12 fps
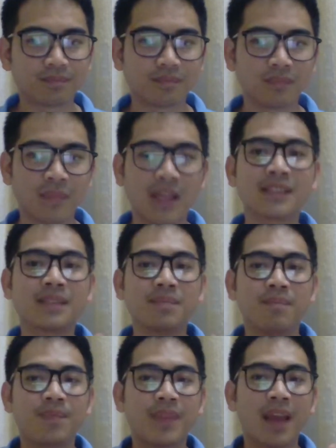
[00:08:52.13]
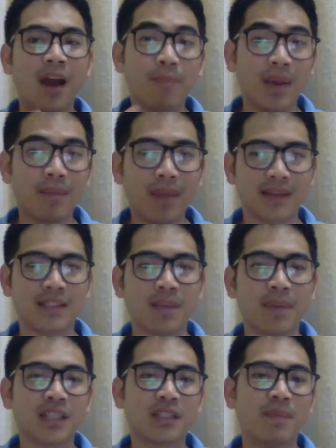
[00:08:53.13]
Thus, helping my
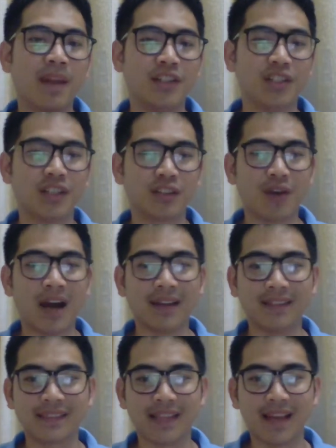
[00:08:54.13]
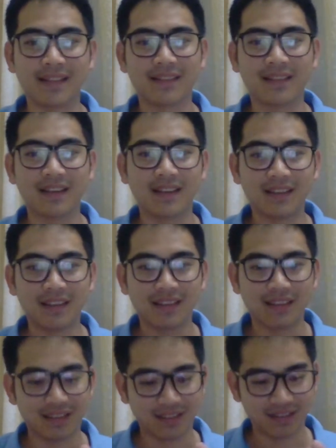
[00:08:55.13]
Japanese manager to understand
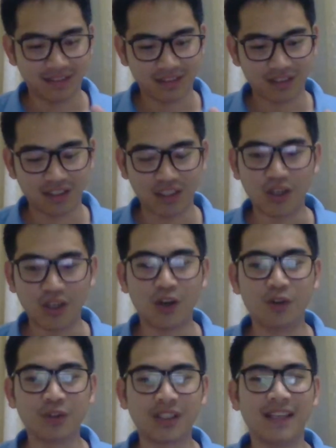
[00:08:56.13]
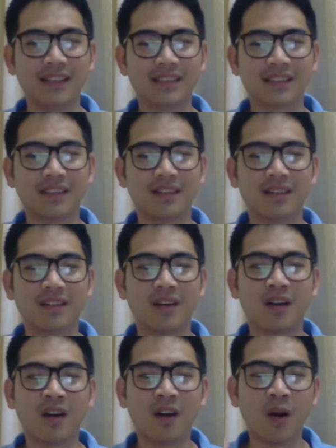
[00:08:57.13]
the whole things
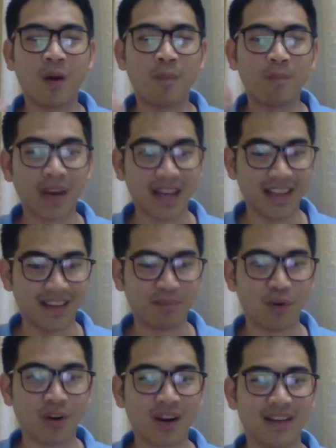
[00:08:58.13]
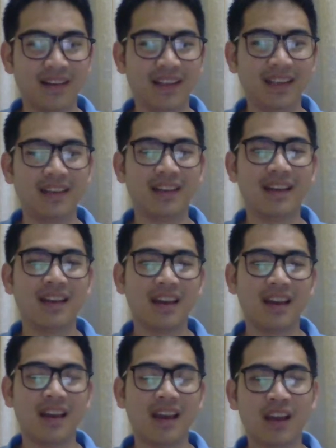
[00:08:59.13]
more clearly,
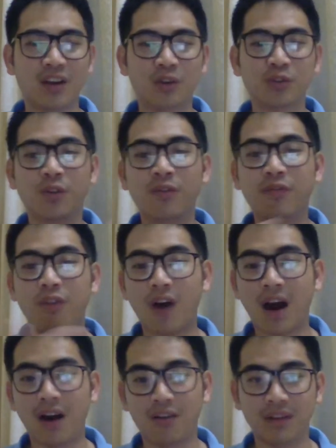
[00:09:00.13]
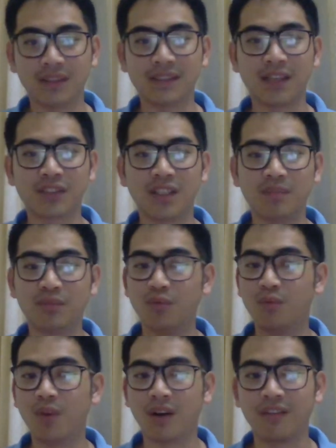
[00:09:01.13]
and also for our sales team to
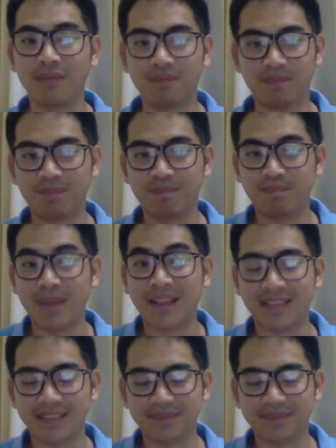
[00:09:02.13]
work better.